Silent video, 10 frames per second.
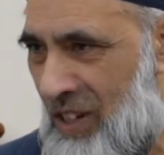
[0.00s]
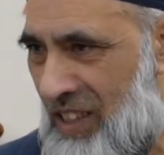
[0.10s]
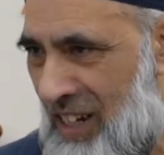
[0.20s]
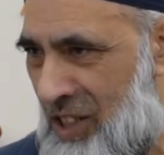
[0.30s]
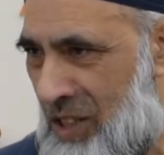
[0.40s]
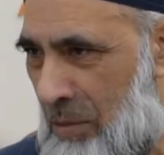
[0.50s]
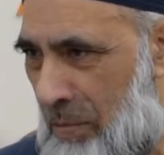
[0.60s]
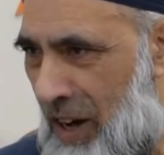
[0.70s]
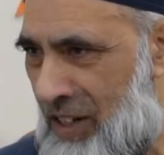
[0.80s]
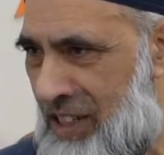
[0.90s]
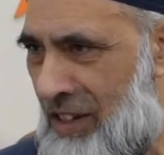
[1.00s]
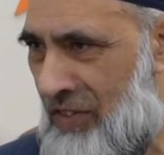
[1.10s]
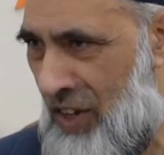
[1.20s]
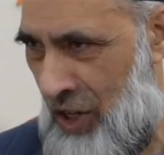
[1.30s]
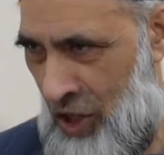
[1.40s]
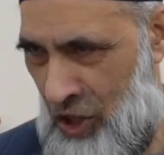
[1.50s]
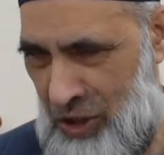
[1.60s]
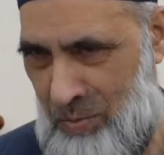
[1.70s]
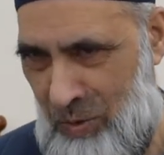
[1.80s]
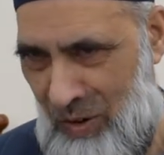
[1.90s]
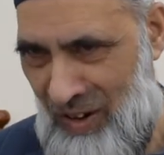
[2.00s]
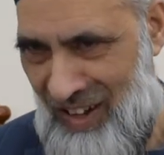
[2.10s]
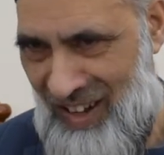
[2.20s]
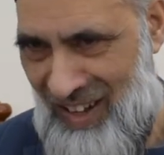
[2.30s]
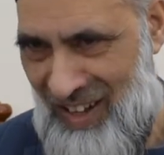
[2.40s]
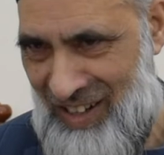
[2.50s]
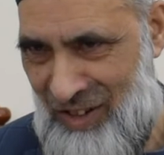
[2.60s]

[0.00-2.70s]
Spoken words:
That is the party of Hizbullah,